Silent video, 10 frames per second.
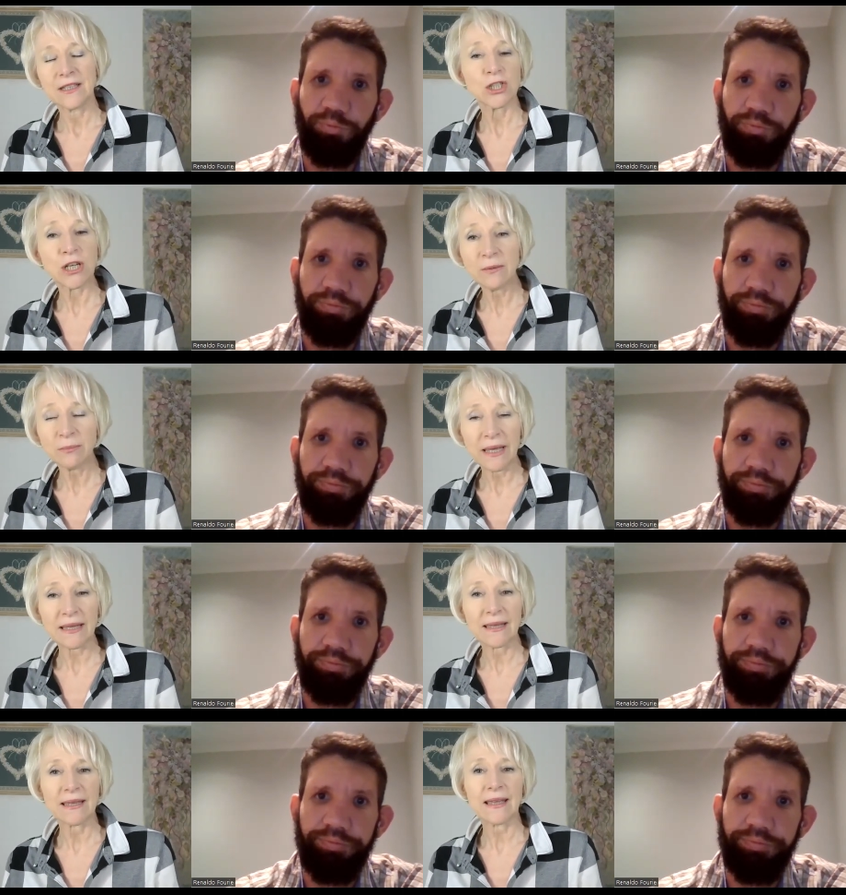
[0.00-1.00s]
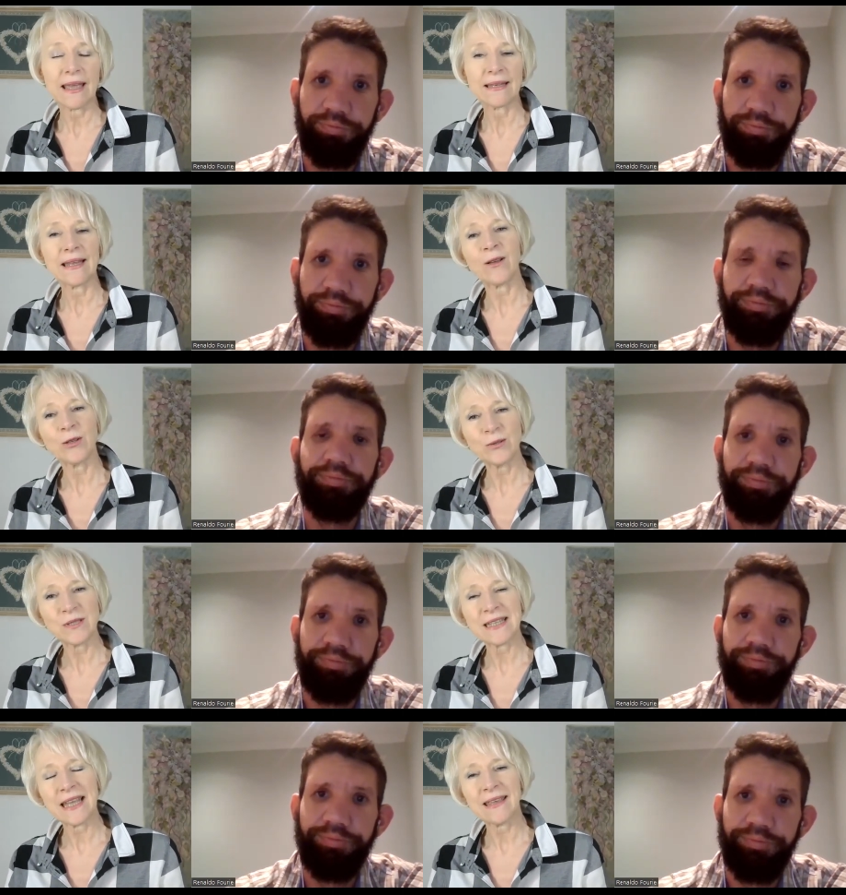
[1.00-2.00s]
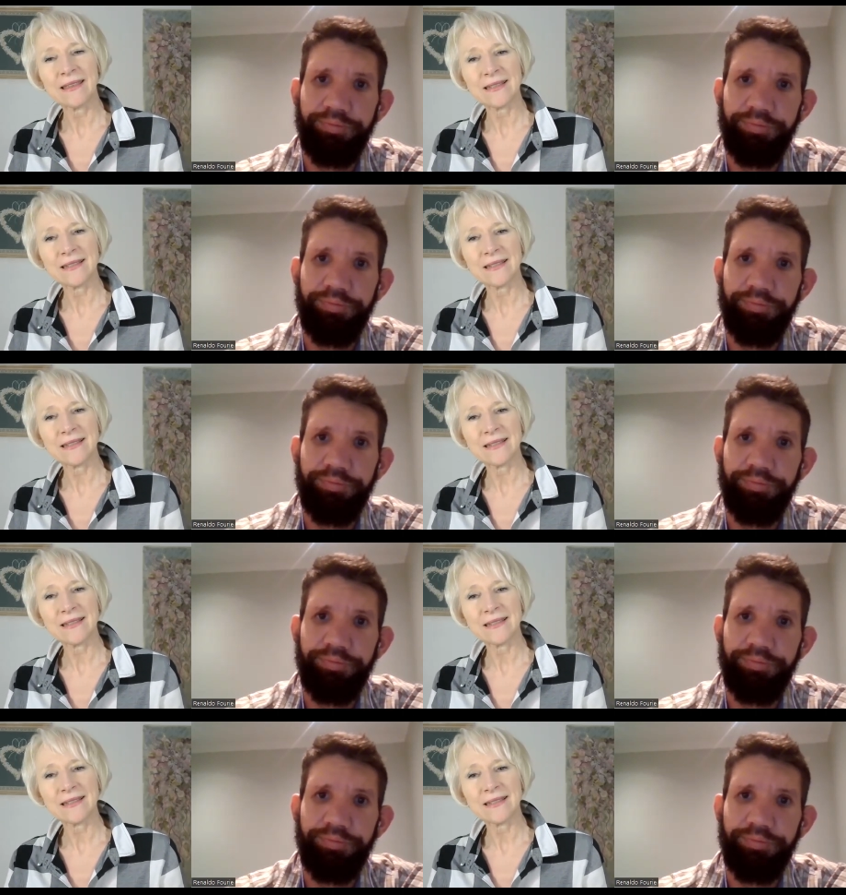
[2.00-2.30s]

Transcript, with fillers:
Speaker 1: gin making. And now you're saying